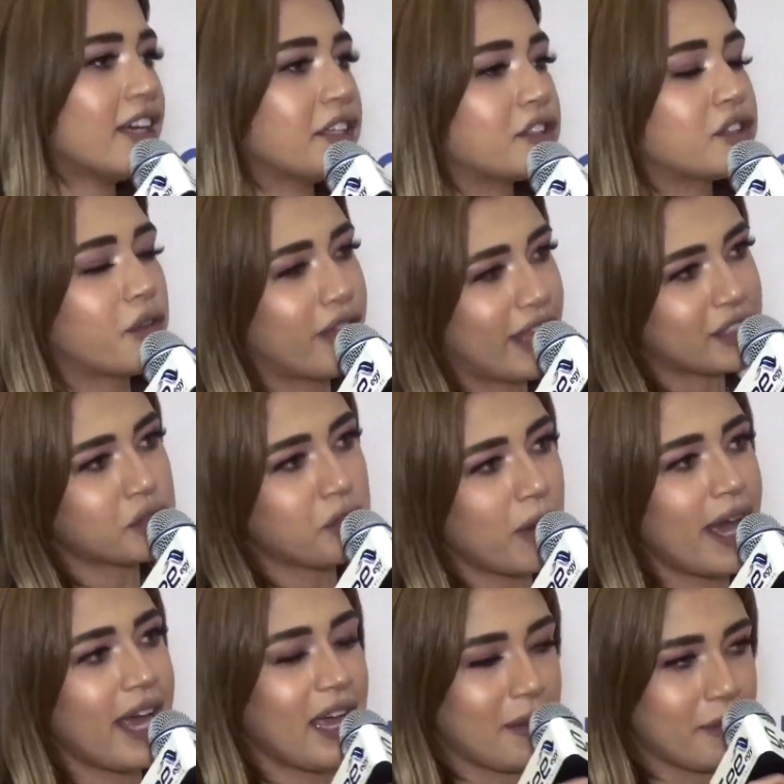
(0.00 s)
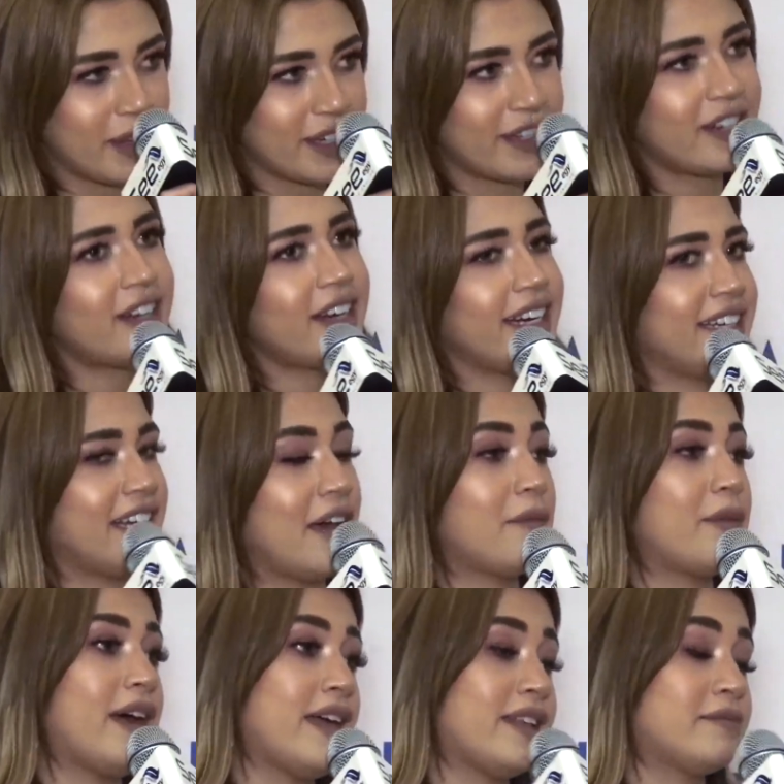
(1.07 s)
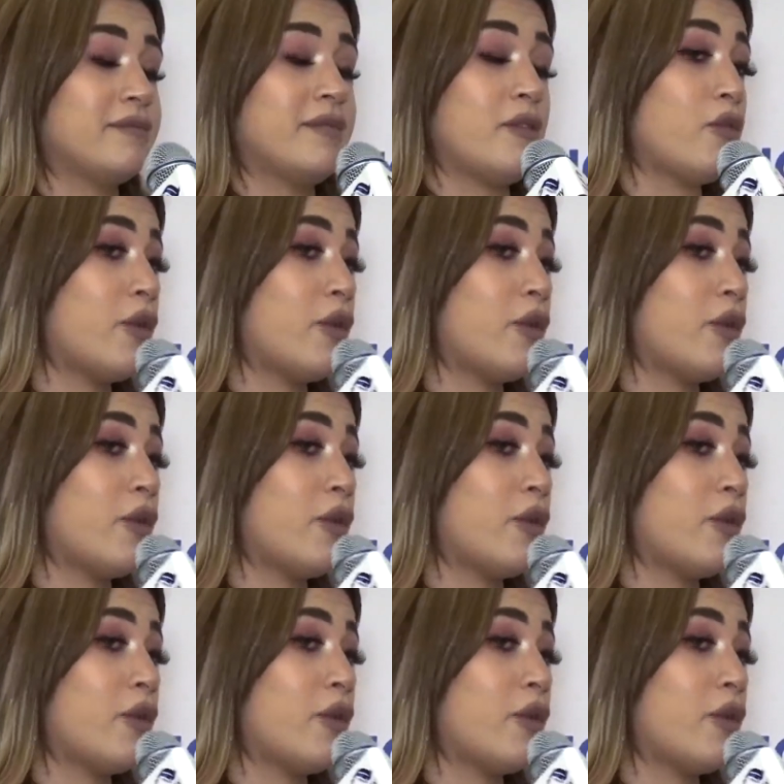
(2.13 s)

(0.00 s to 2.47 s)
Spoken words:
So that's why I'm here. And